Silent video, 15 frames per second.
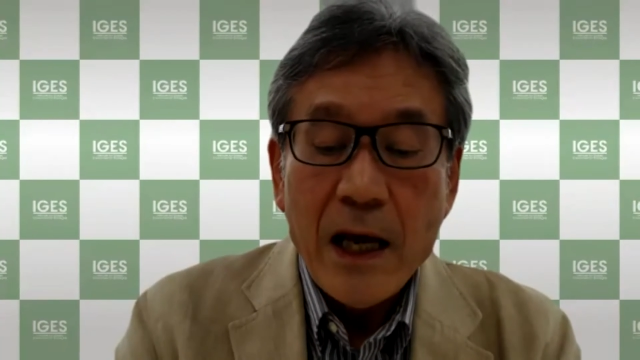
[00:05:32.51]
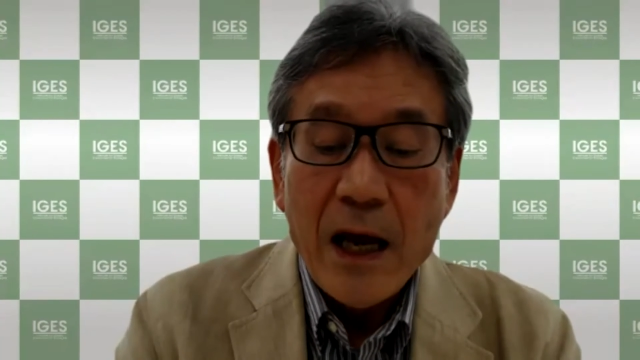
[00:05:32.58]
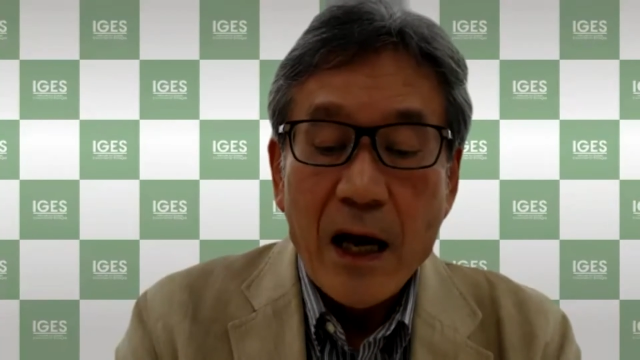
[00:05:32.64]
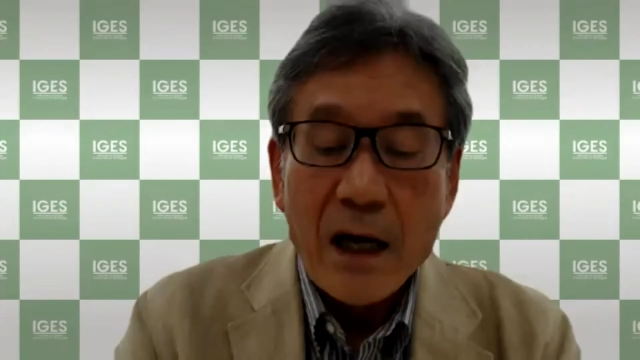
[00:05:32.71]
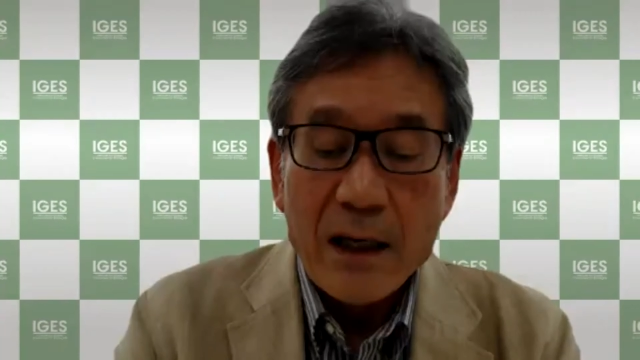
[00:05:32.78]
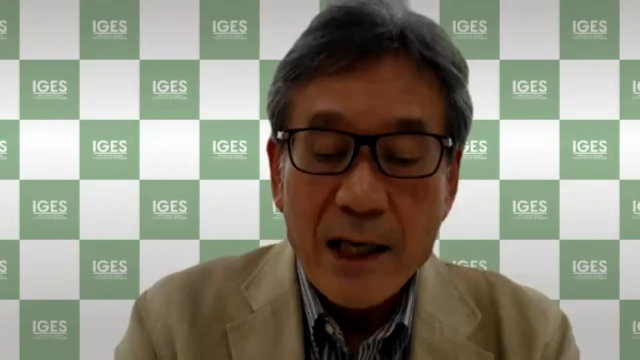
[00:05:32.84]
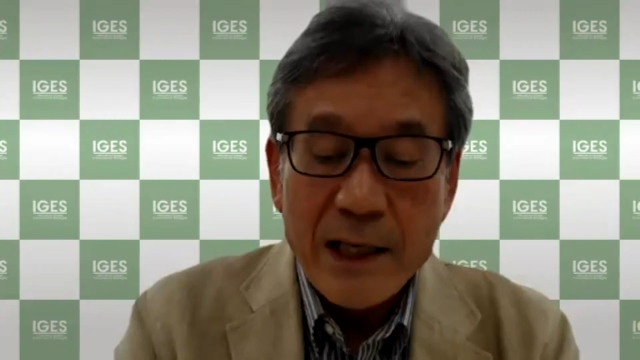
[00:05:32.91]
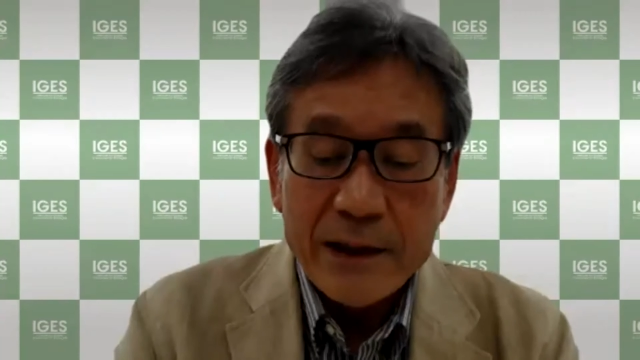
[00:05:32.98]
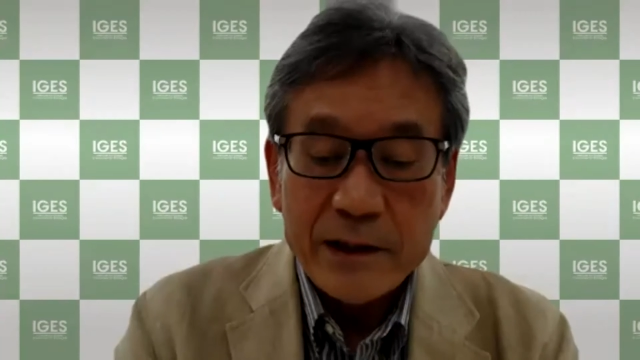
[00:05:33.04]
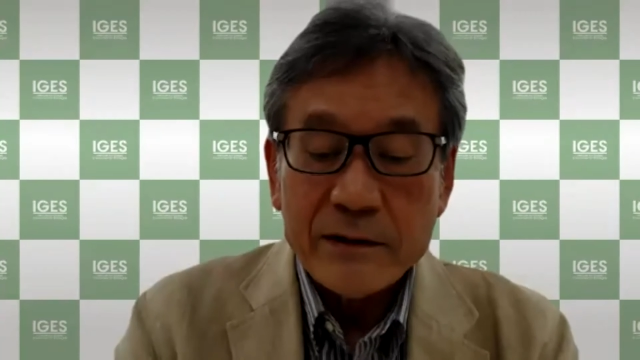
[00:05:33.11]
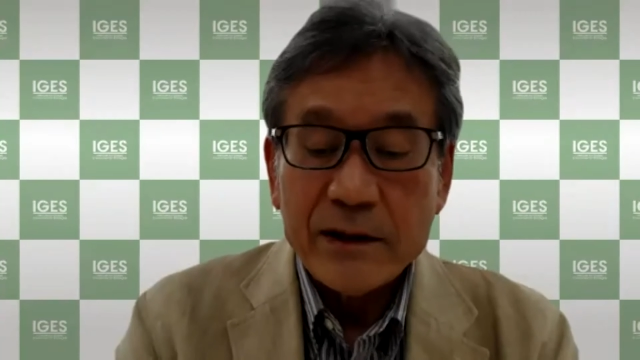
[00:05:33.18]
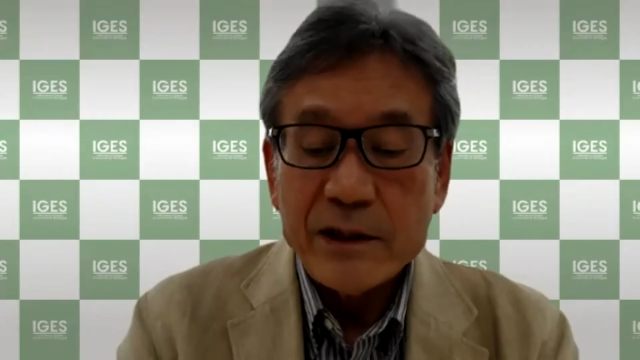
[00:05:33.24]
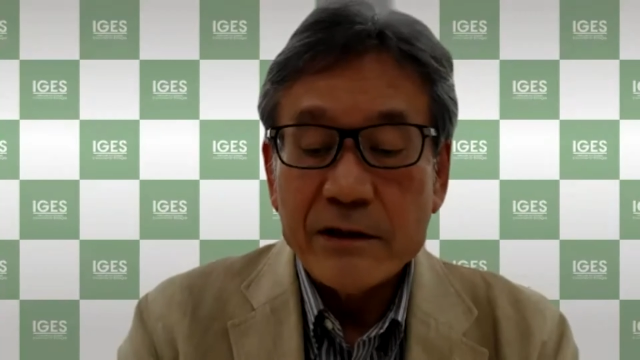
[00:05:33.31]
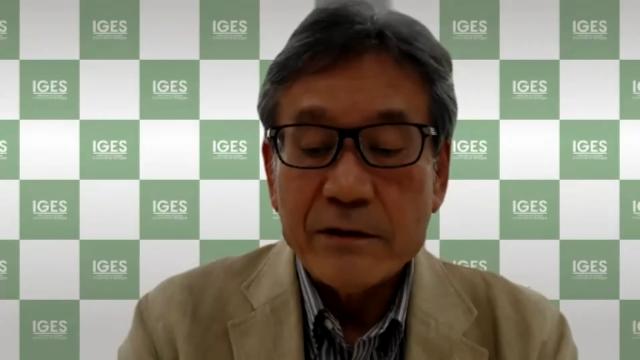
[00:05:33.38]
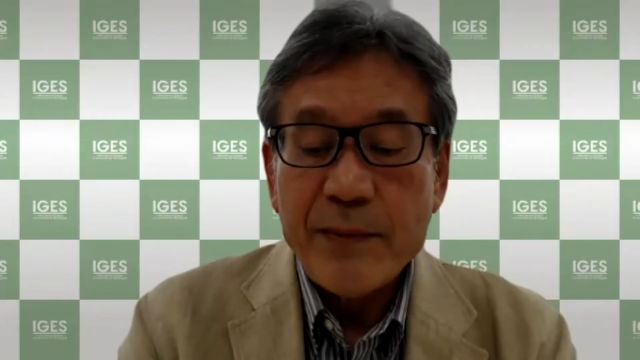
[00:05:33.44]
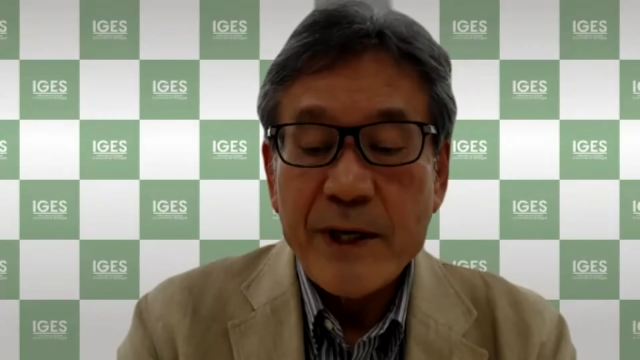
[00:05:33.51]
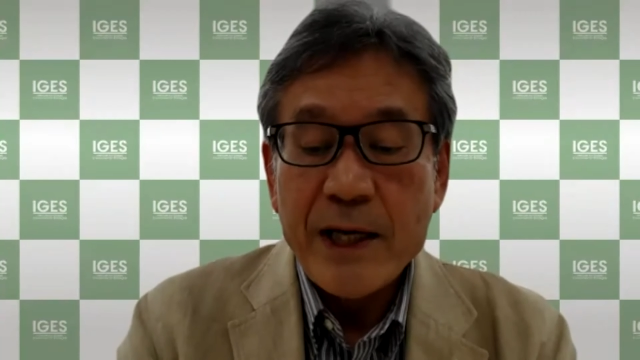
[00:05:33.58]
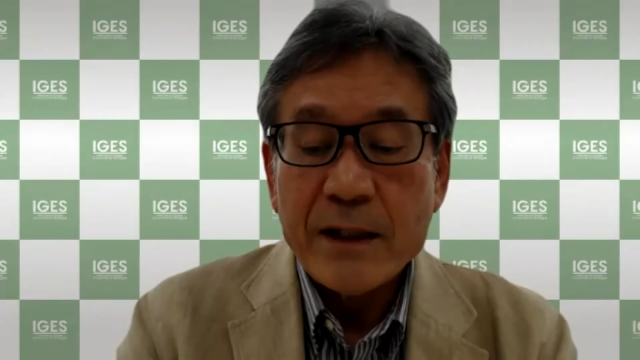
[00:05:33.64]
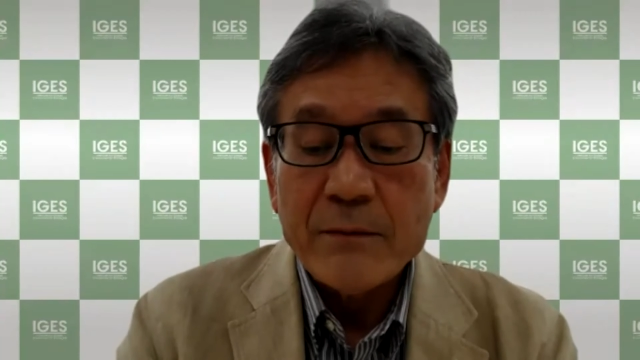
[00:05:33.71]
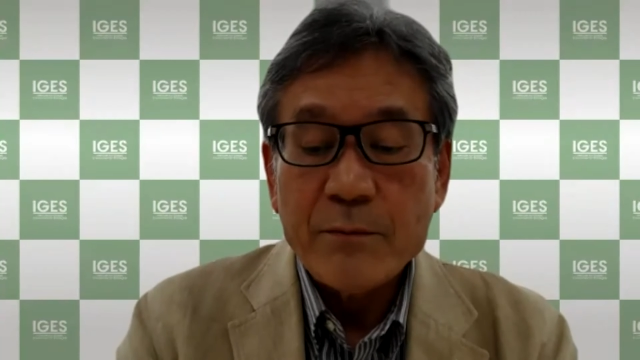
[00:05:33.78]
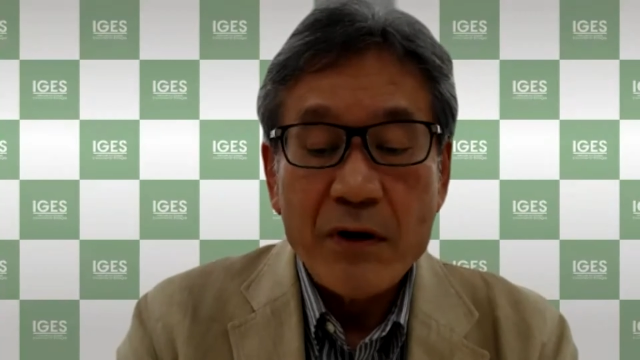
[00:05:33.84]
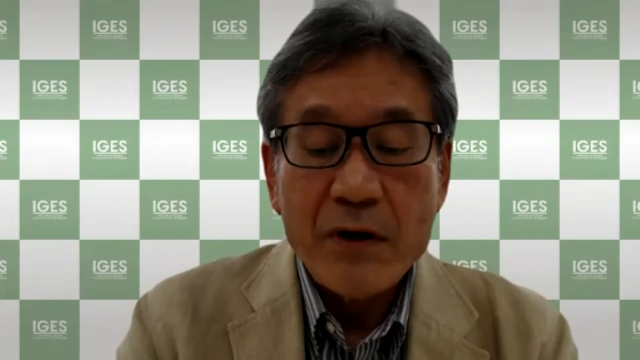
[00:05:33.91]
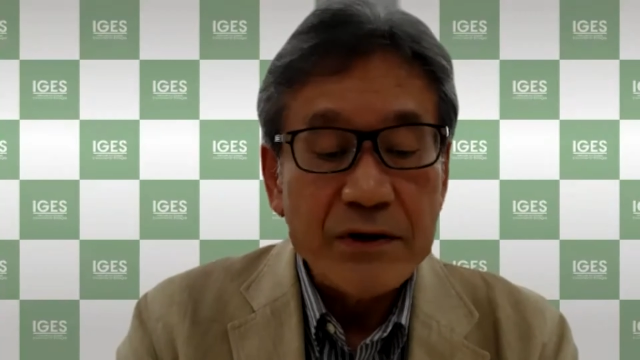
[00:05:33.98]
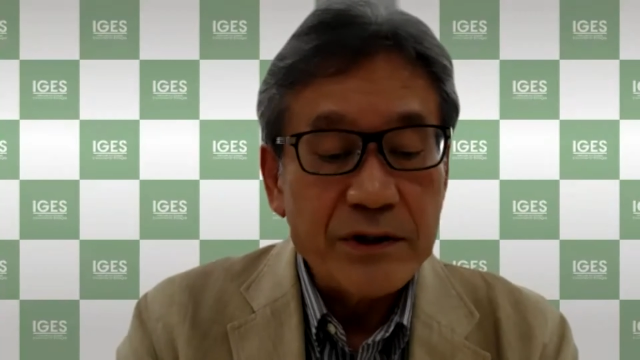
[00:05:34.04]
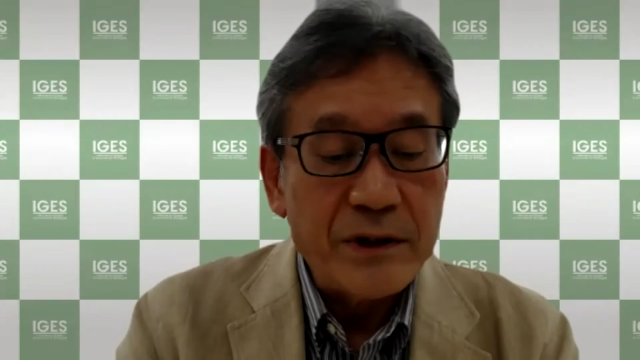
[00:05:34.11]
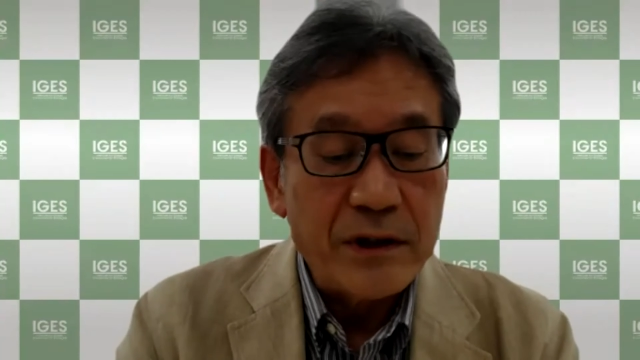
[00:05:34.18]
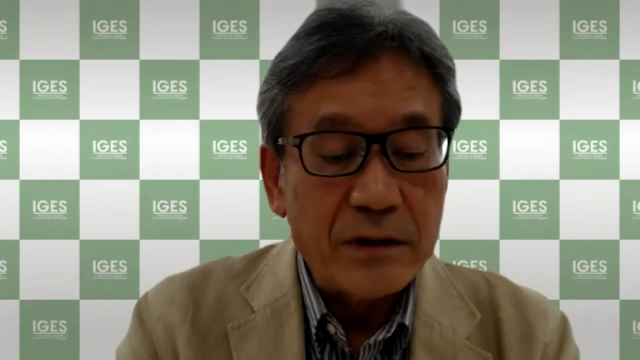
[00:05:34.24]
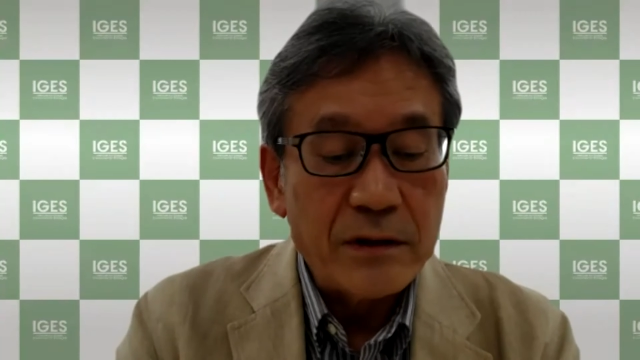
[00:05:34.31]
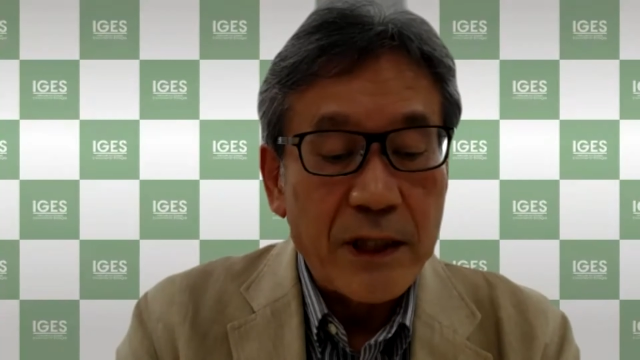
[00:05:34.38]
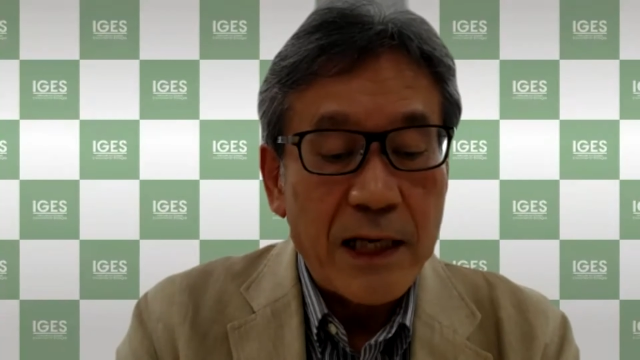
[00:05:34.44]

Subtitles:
aligning its main policies